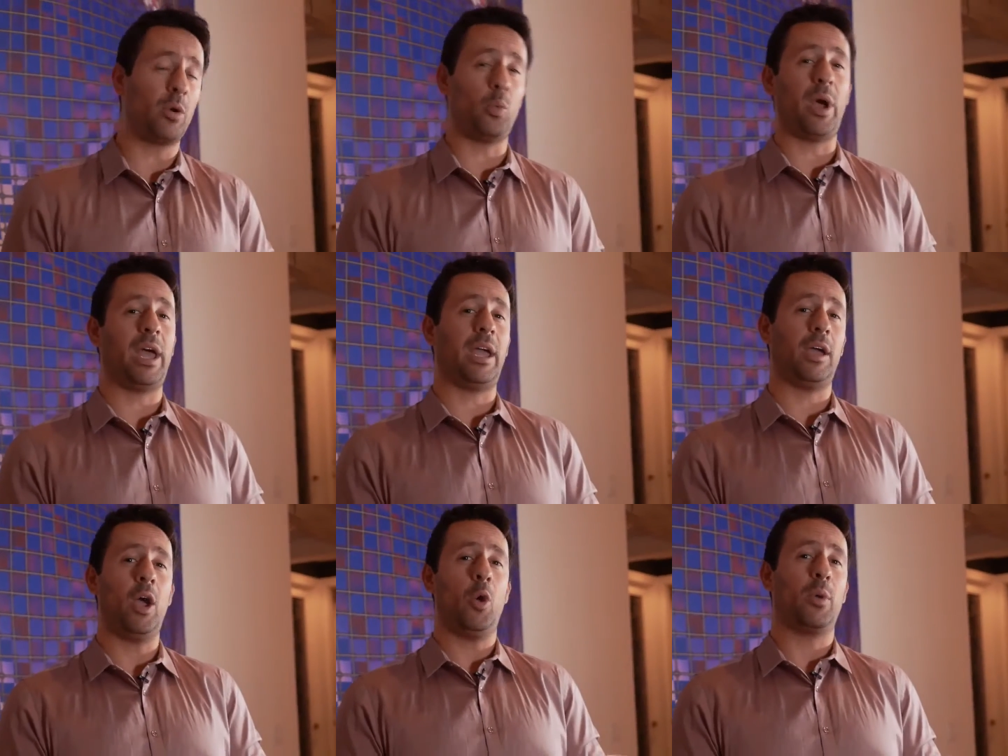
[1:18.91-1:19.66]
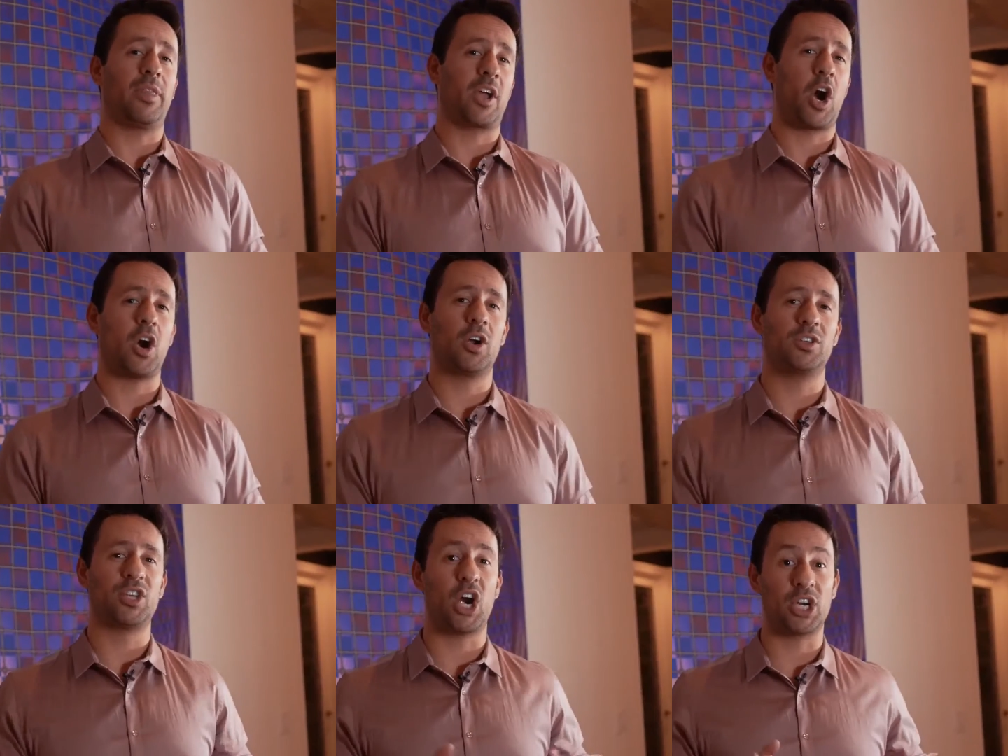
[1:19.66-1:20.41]
one way where the
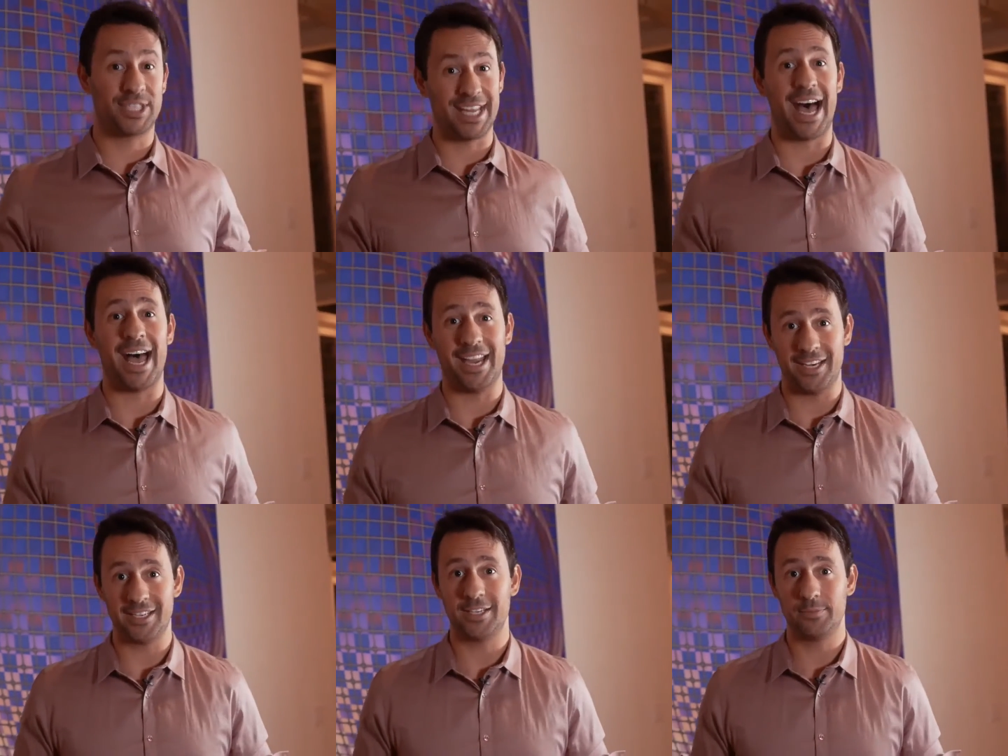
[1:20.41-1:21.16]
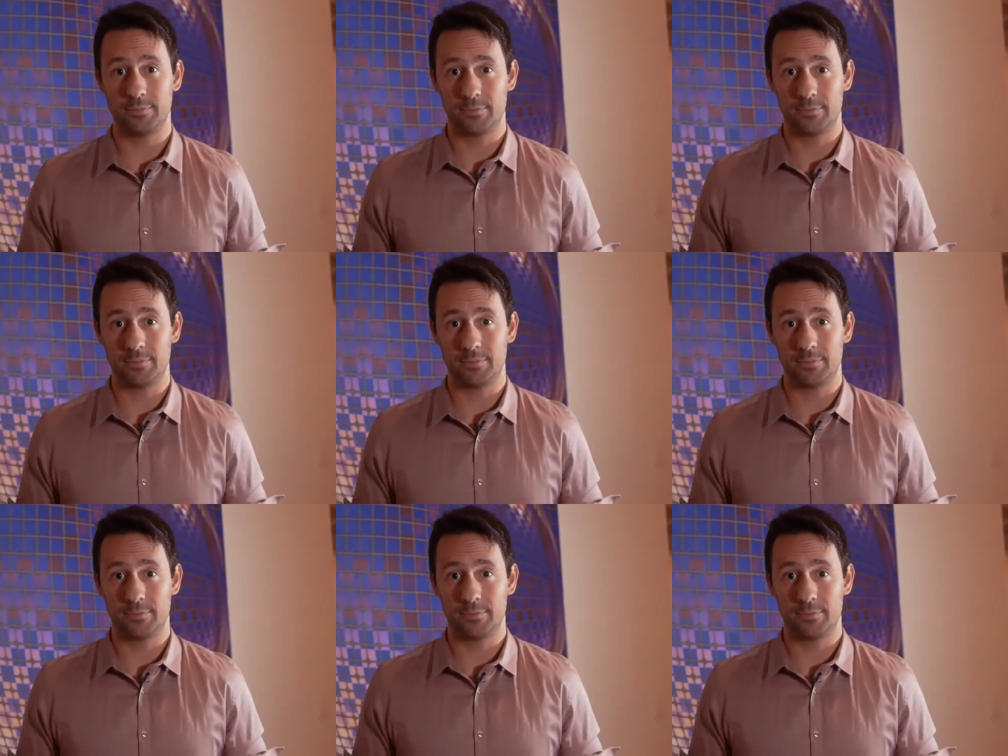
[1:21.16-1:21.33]
cards are signed.